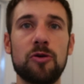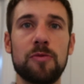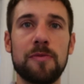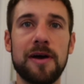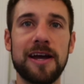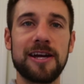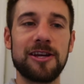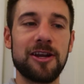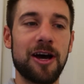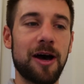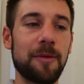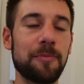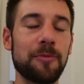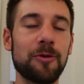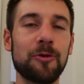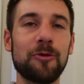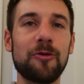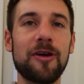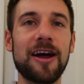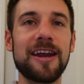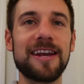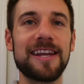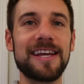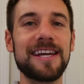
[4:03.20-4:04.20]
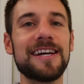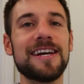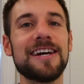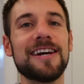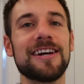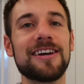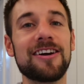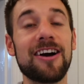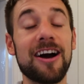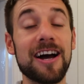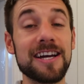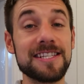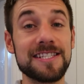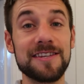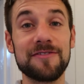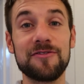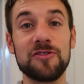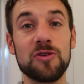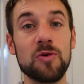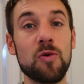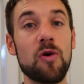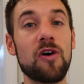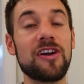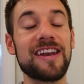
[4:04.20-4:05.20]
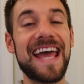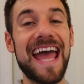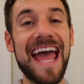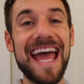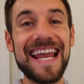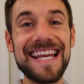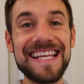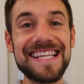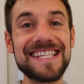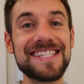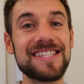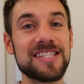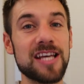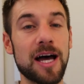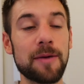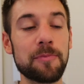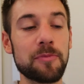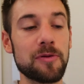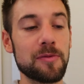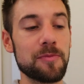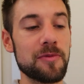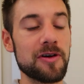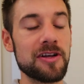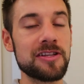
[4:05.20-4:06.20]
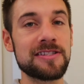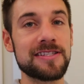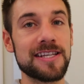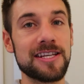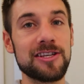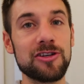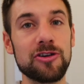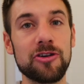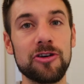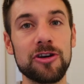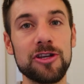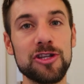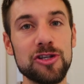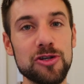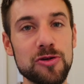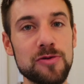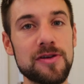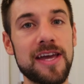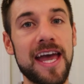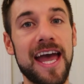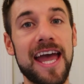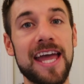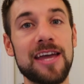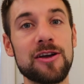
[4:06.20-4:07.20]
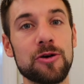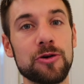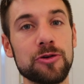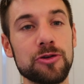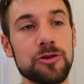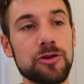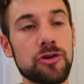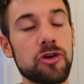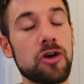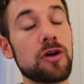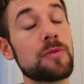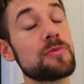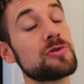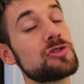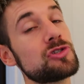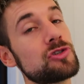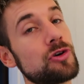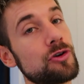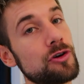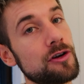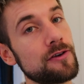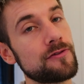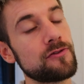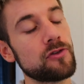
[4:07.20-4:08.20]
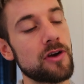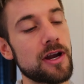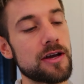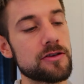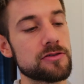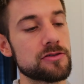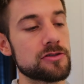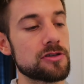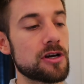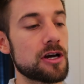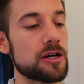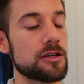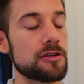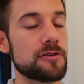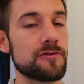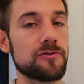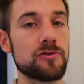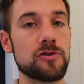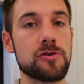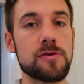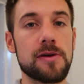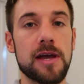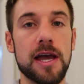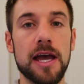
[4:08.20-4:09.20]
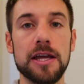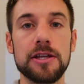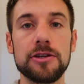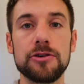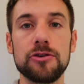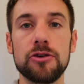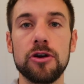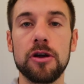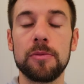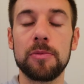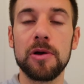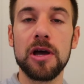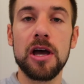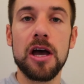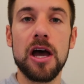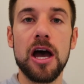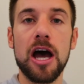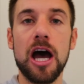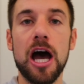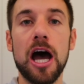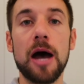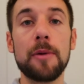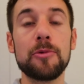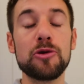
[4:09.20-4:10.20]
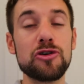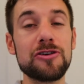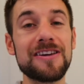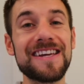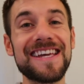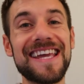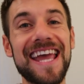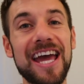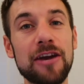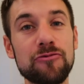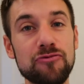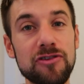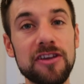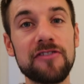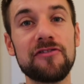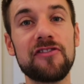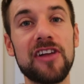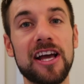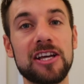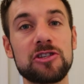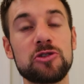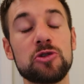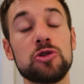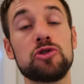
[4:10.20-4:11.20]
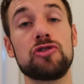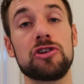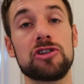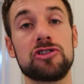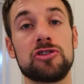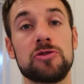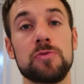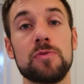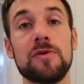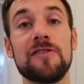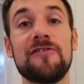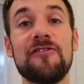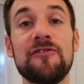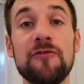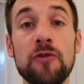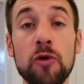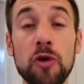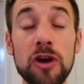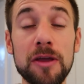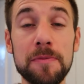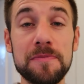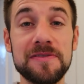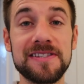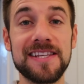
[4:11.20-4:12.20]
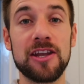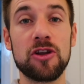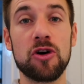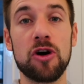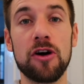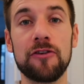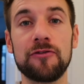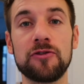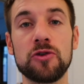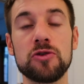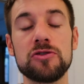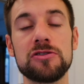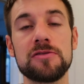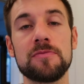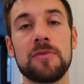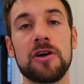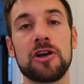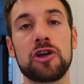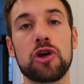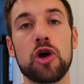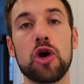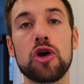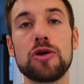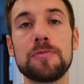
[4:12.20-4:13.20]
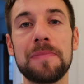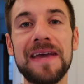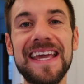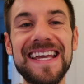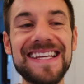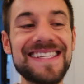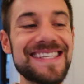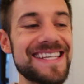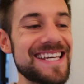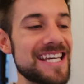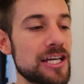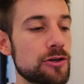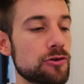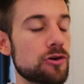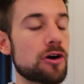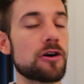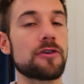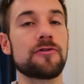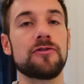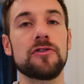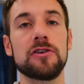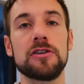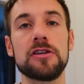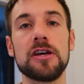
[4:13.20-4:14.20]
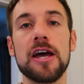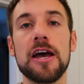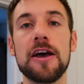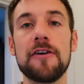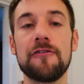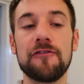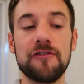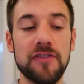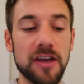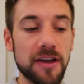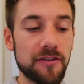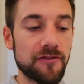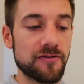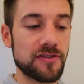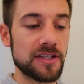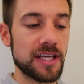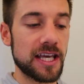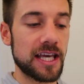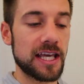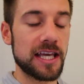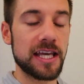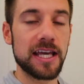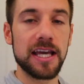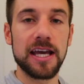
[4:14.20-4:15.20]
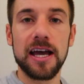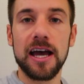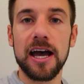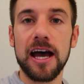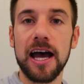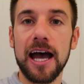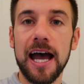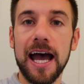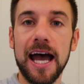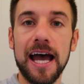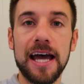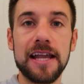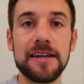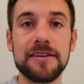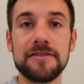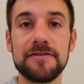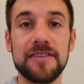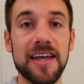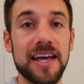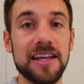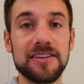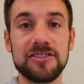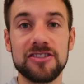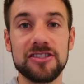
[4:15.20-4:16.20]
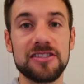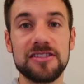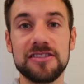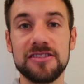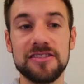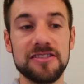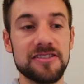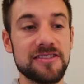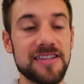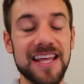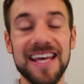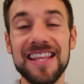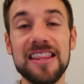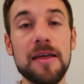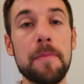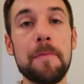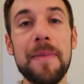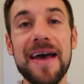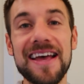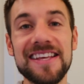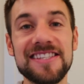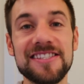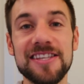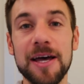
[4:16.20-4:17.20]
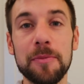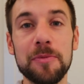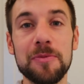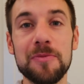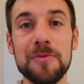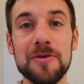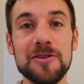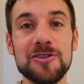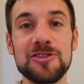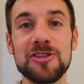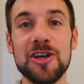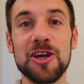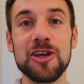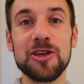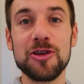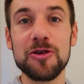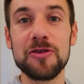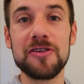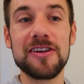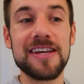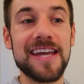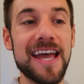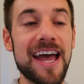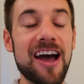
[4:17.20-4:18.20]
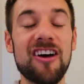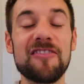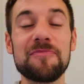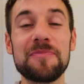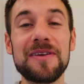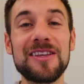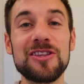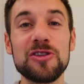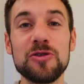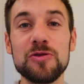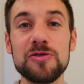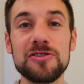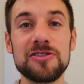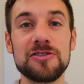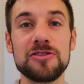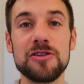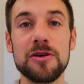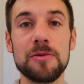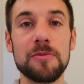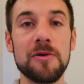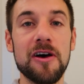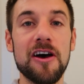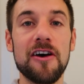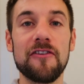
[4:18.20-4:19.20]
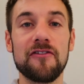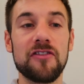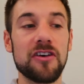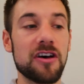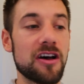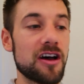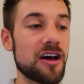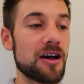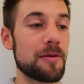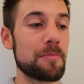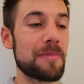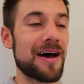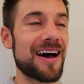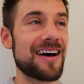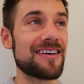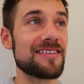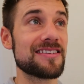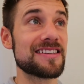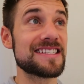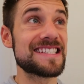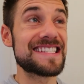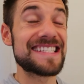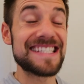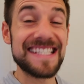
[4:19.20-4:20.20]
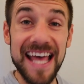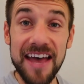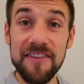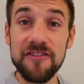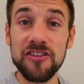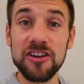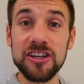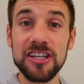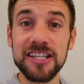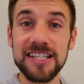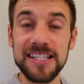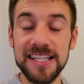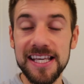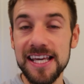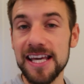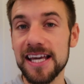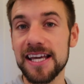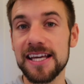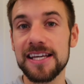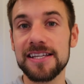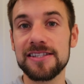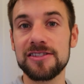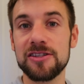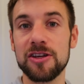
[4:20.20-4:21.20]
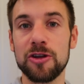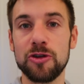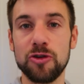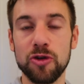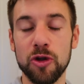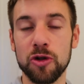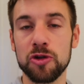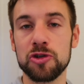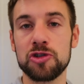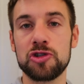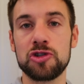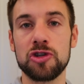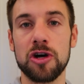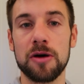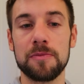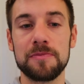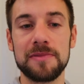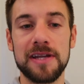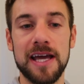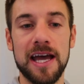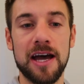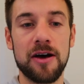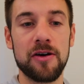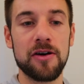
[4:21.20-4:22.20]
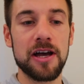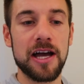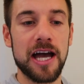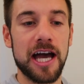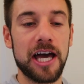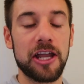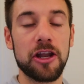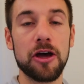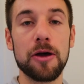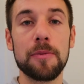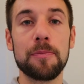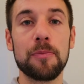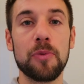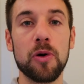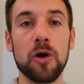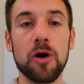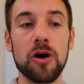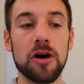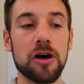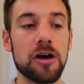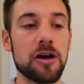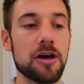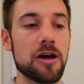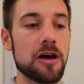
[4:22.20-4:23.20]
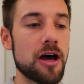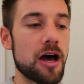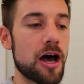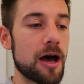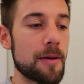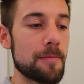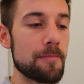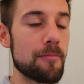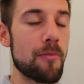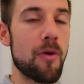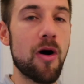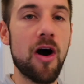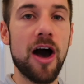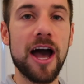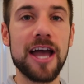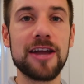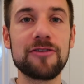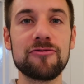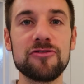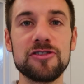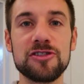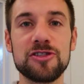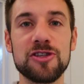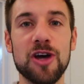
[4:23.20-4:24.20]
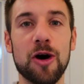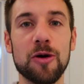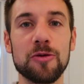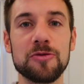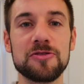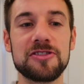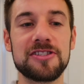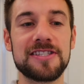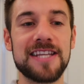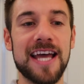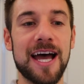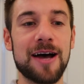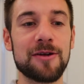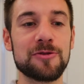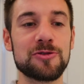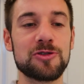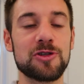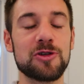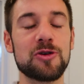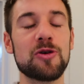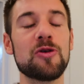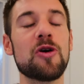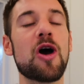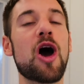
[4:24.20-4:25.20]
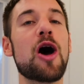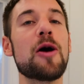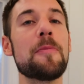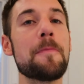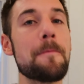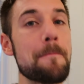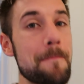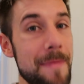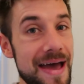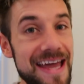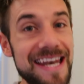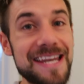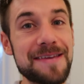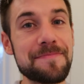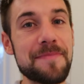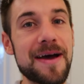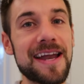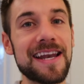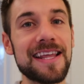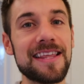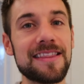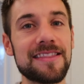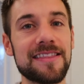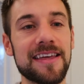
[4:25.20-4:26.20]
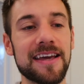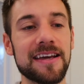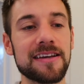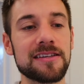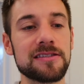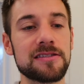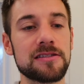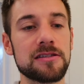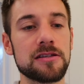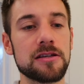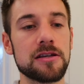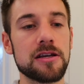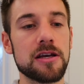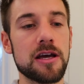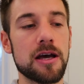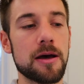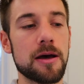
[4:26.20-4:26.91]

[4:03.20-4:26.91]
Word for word: all made up already. Guys, if you want any supplements and you're in U K or Europe, sorry if you're outside of U K and Europe, uh, but you can get Reflex Nutrition with forty percent off using my code P T Crockford fifty, and they're just They're the best supplements you can get. I've been using them for about seven years non-stop now, and I put my results down to many, many things,